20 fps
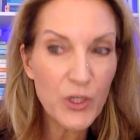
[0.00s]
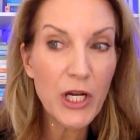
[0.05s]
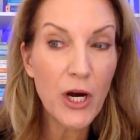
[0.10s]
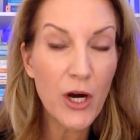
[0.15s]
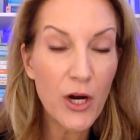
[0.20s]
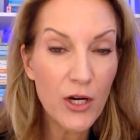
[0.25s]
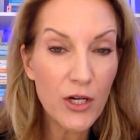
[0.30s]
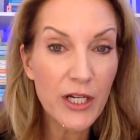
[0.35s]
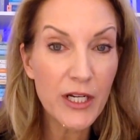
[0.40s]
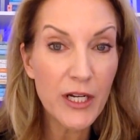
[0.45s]

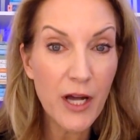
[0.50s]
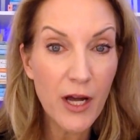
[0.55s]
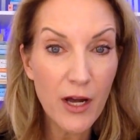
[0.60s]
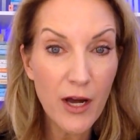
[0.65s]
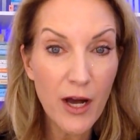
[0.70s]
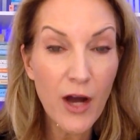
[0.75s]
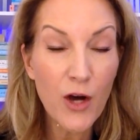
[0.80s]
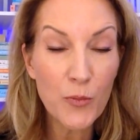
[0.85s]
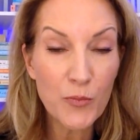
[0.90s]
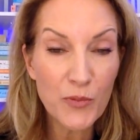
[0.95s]
are going to
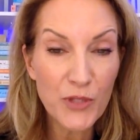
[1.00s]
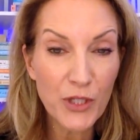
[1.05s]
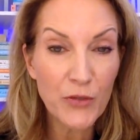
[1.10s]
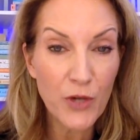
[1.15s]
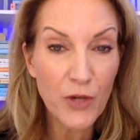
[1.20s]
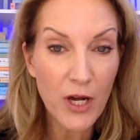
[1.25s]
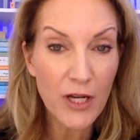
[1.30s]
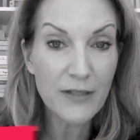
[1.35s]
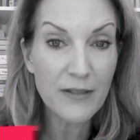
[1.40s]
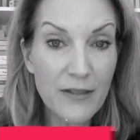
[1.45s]
hope to
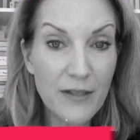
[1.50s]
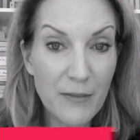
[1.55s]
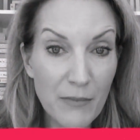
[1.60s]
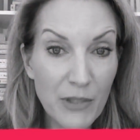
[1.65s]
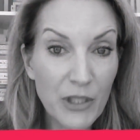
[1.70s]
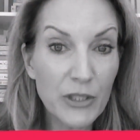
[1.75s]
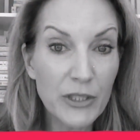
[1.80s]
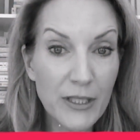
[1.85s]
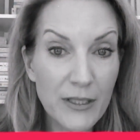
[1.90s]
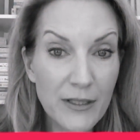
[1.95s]
cross the $1
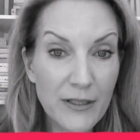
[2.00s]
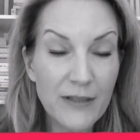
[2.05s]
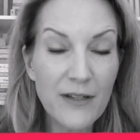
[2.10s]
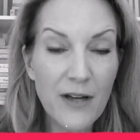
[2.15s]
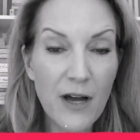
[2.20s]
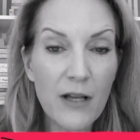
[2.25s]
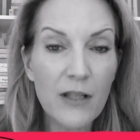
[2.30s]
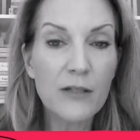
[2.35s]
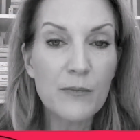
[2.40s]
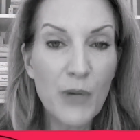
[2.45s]
million
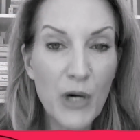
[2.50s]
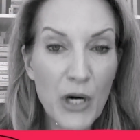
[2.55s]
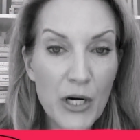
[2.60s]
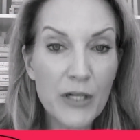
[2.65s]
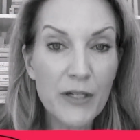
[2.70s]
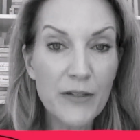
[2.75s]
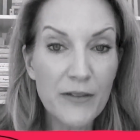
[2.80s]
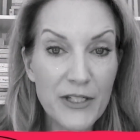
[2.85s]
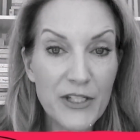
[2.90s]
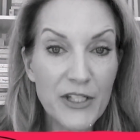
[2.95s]

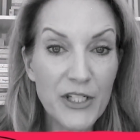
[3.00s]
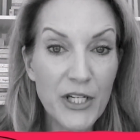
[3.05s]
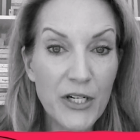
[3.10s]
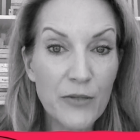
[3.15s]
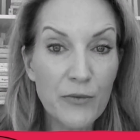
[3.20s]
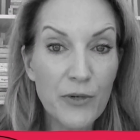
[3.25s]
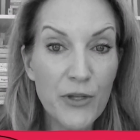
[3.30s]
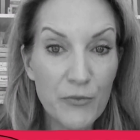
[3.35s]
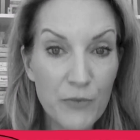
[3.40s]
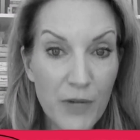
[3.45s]
mark this
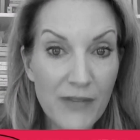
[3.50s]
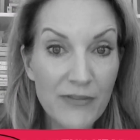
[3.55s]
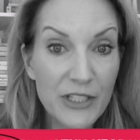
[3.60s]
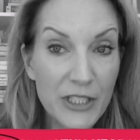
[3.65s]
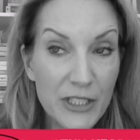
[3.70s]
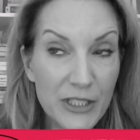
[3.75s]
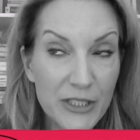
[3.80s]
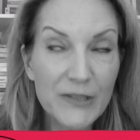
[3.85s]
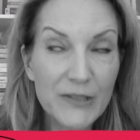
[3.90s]
year with revenue.